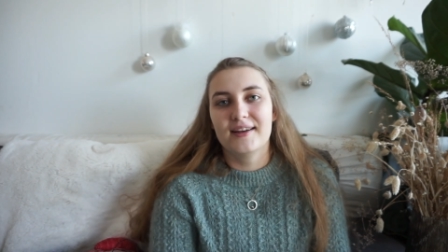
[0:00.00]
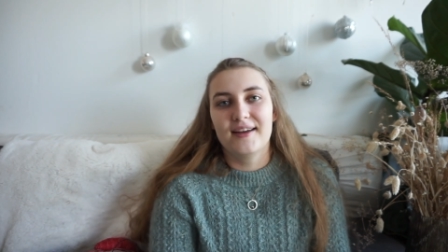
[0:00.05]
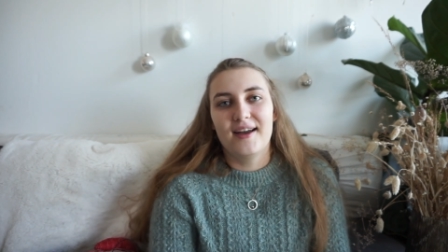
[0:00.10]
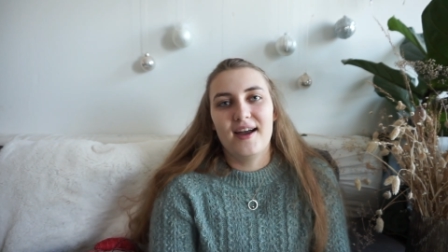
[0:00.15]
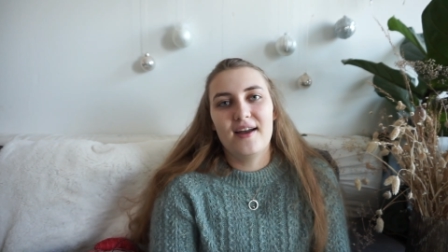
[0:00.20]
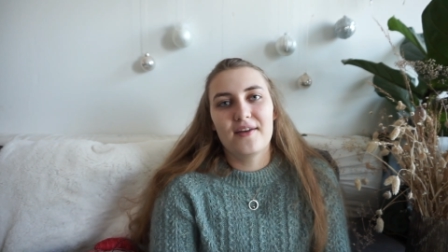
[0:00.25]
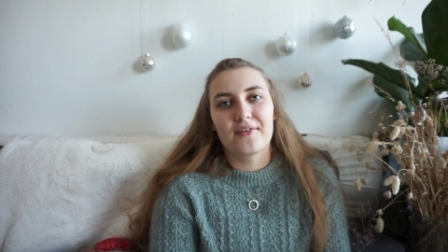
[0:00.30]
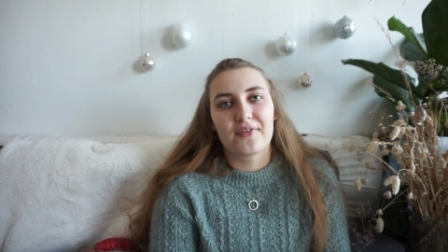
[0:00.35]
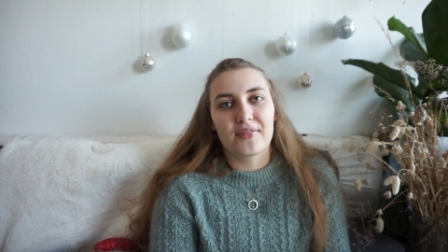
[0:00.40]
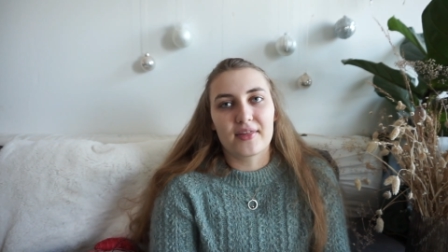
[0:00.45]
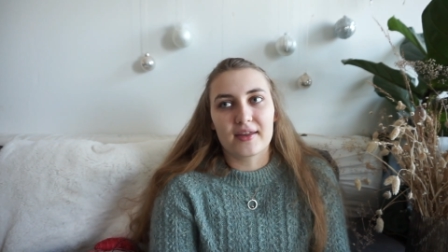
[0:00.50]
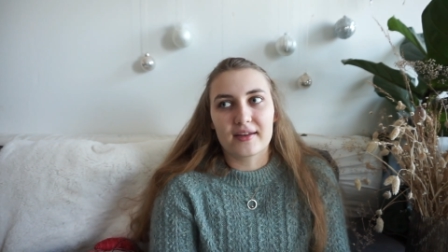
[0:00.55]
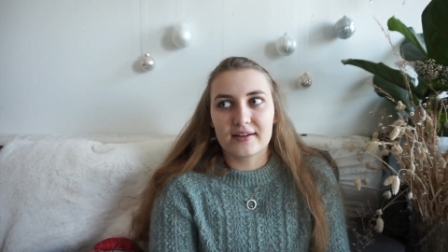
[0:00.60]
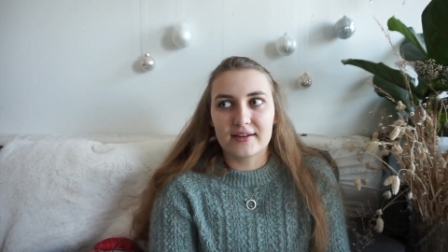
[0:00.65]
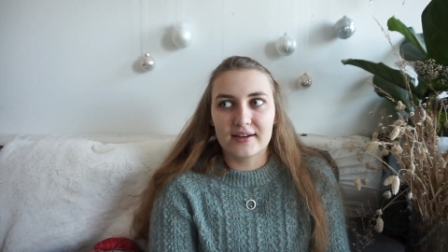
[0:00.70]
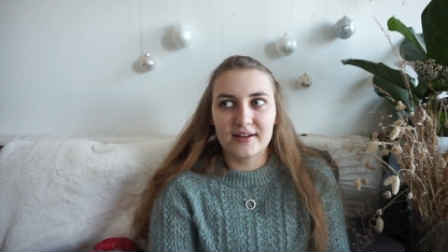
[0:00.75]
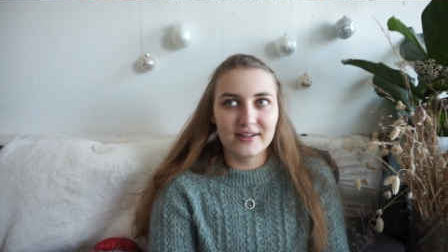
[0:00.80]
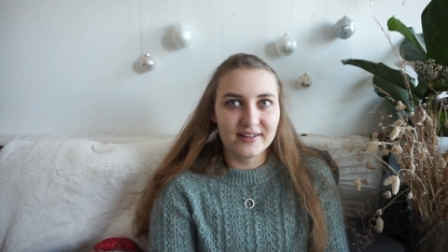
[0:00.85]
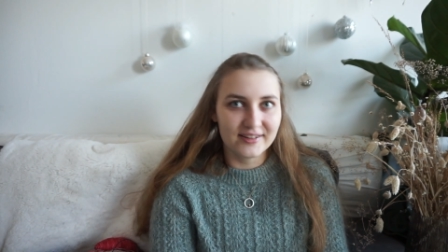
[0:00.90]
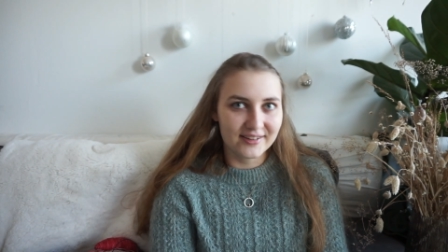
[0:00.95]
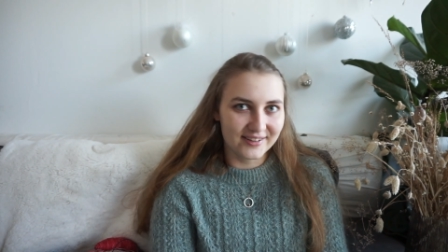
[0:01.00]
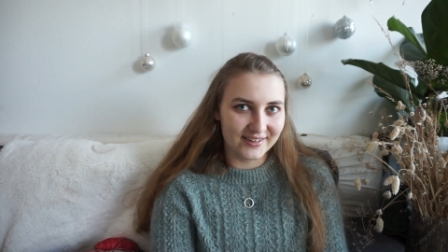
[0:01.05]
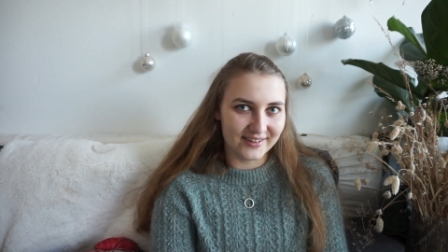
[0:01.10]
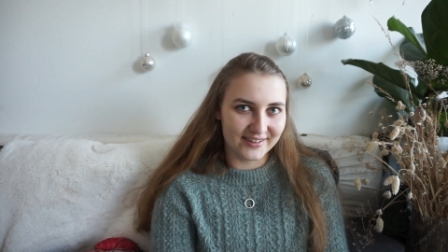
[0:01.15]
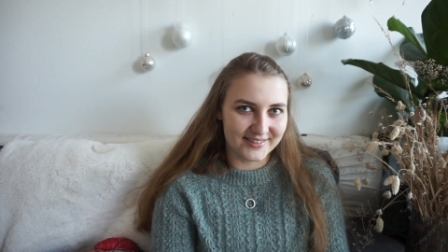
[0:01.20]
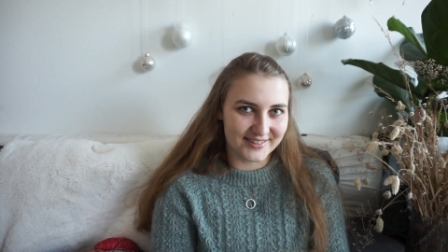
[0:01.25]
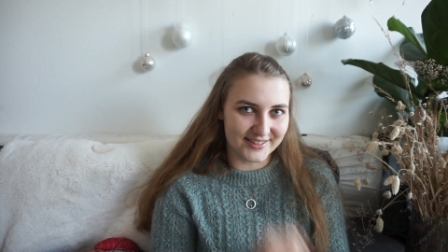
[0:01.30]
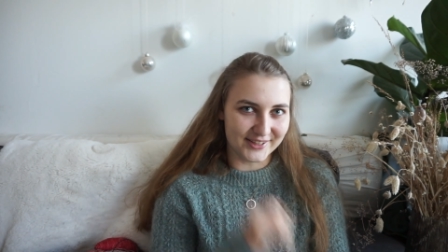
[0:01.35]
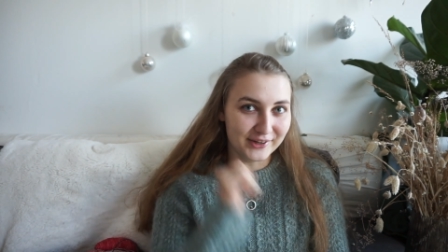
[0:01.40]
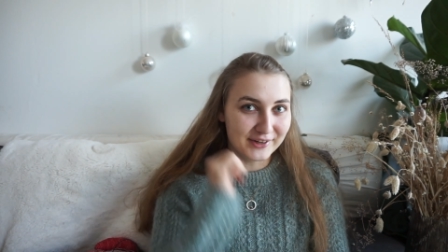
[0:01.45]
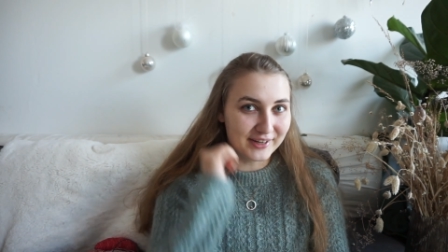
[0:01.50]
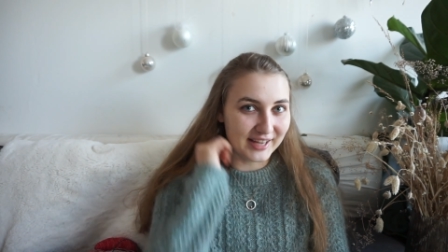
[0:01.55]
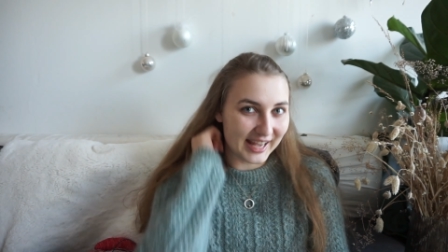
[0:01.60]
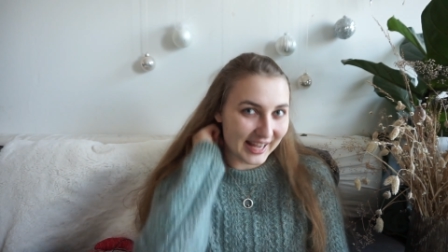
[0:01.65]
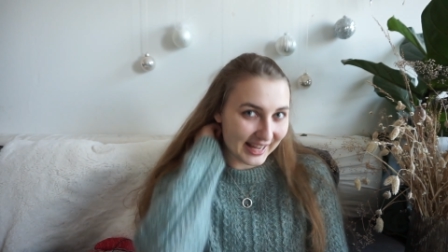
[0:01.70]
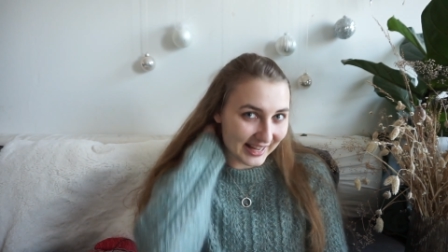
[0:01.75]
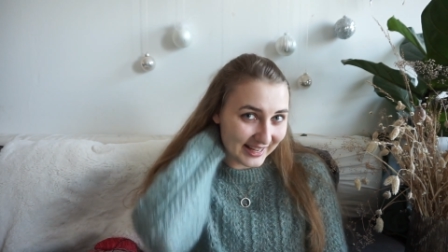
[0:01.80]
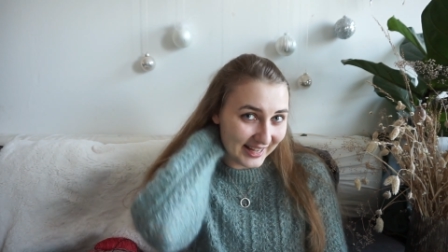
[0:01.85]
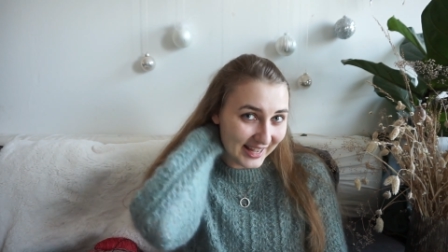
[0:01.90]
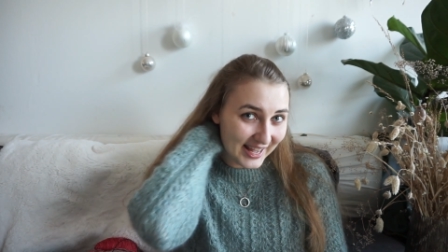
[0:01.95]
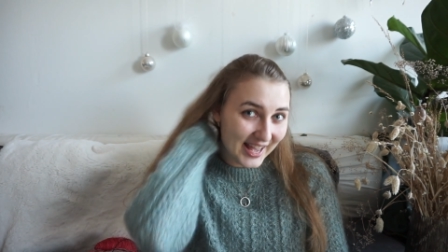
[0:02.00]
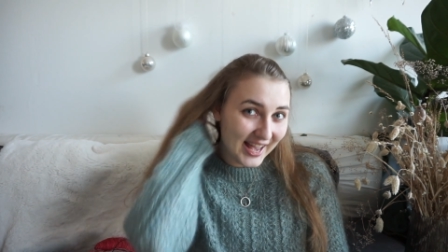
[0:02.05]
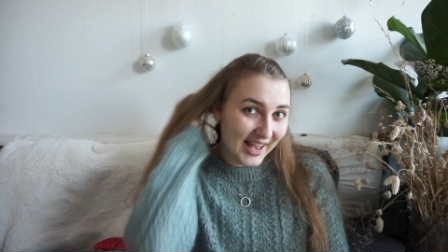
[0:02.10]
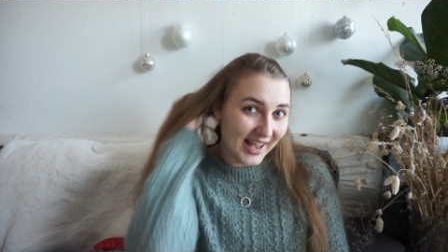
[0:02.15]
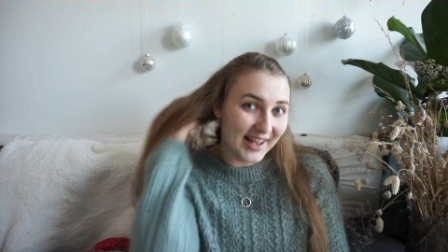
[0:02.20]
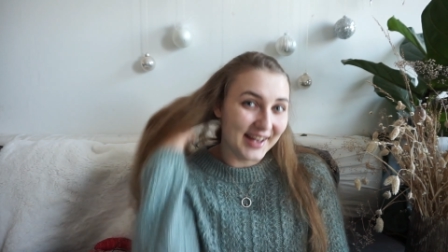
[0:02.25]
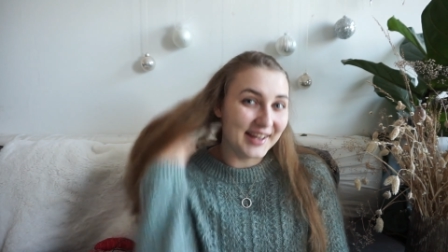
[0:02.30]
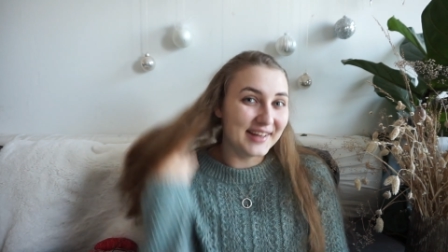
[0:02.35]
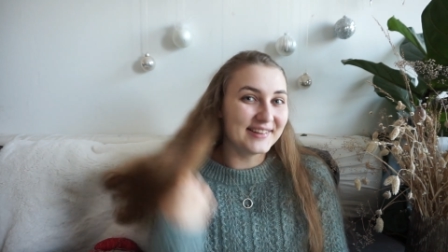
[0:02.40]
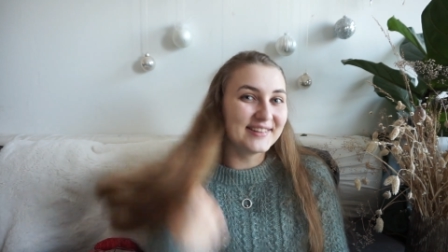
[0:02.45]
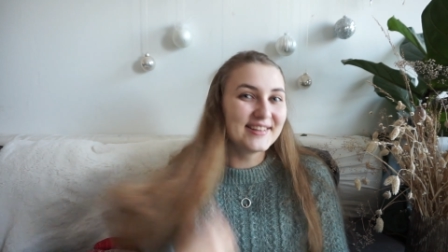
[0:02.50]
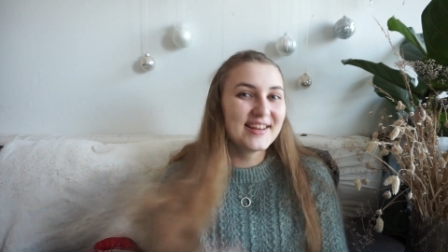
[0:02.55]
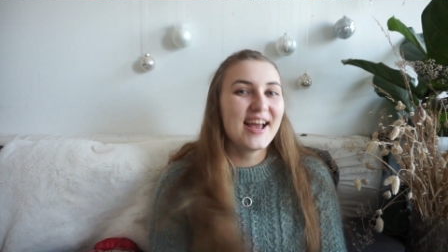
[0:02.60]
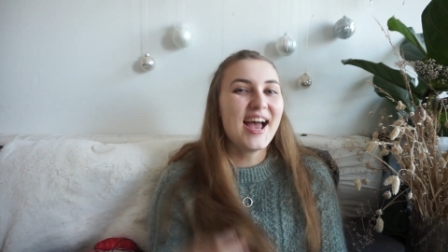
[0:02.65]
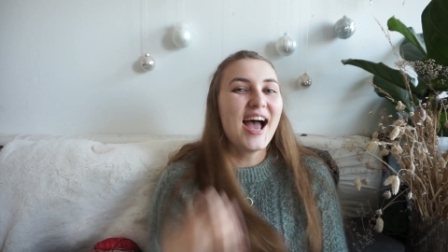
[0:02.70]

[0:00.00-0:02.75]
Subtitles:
I think it's okay and